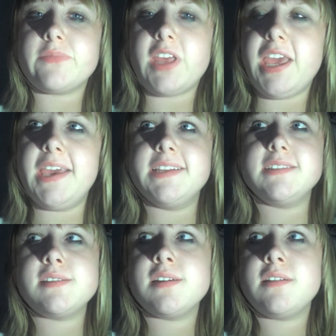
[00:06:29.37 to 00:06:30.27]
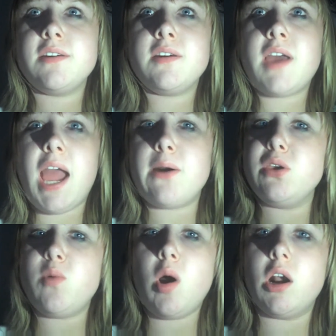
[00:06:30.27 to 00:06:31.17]
and how
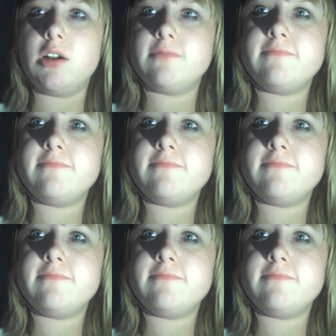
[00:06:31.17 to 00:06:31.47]
you are.